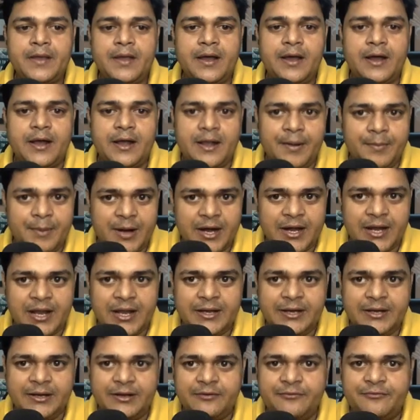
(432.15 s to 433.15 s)
uh, command
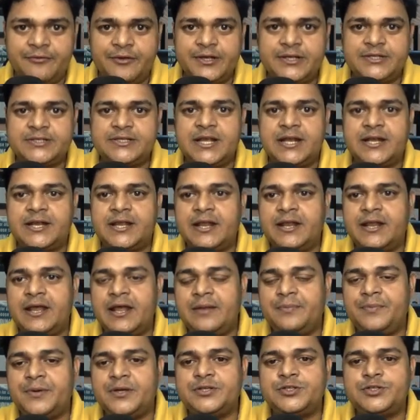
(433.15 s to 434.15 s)
line interface that can
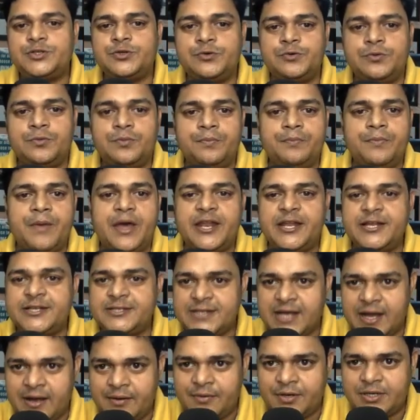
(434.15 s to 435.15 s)
help us to
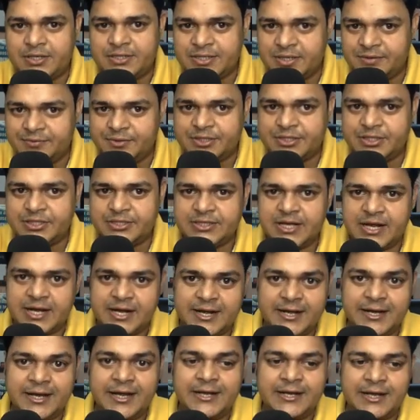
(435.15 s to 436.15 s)
manage our services or
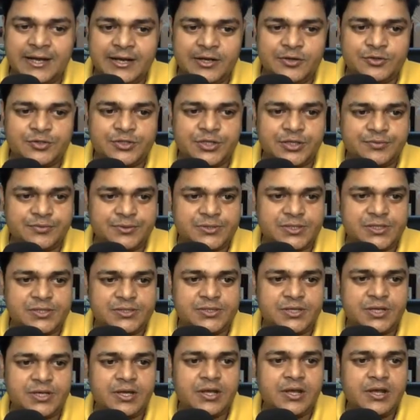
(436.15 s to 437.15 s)
create a new
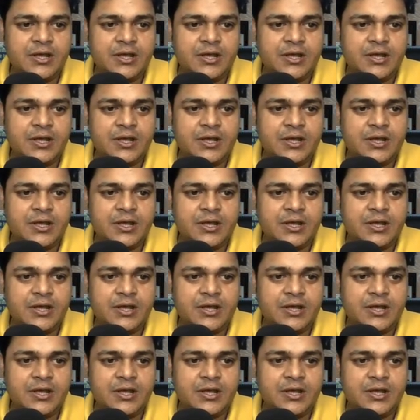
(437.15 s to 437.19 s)
services.